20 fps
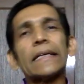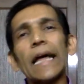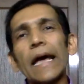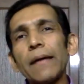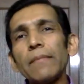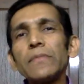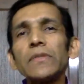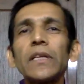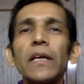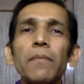
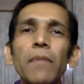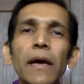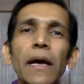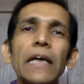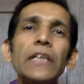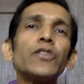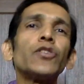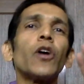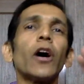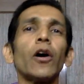times they may
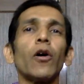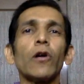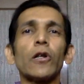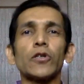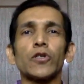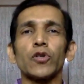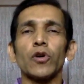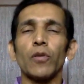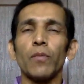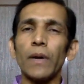enjoy
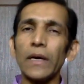also,